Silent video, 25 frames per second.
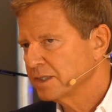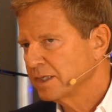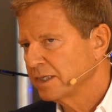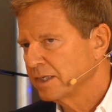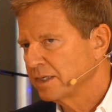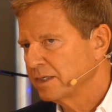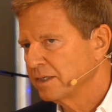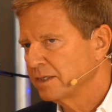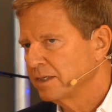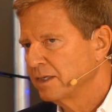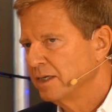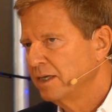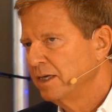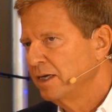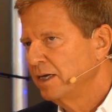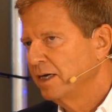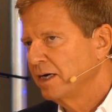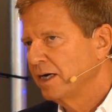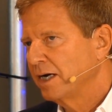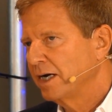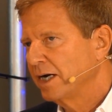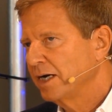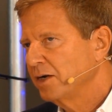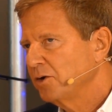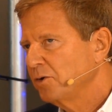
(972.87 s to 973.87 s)
And
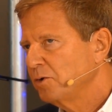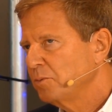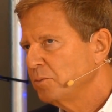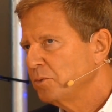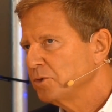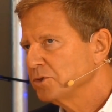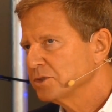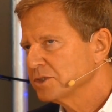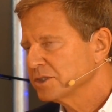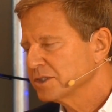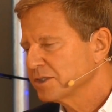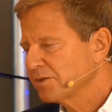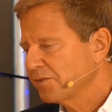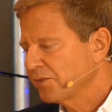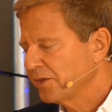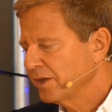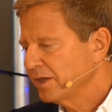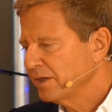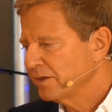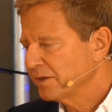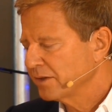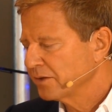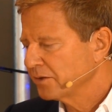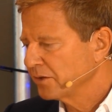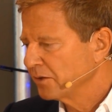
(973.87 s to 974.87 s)
I almost
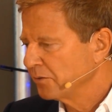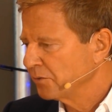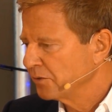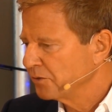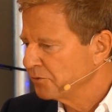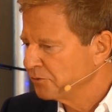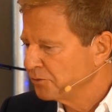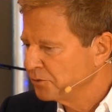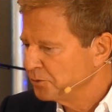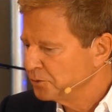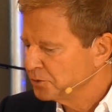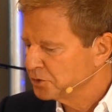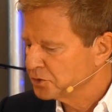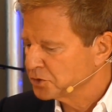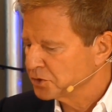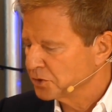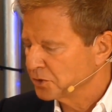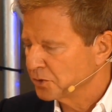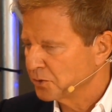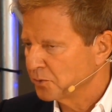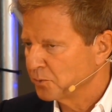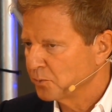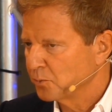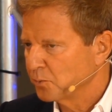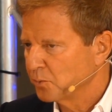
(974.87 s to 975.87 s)
think that in the future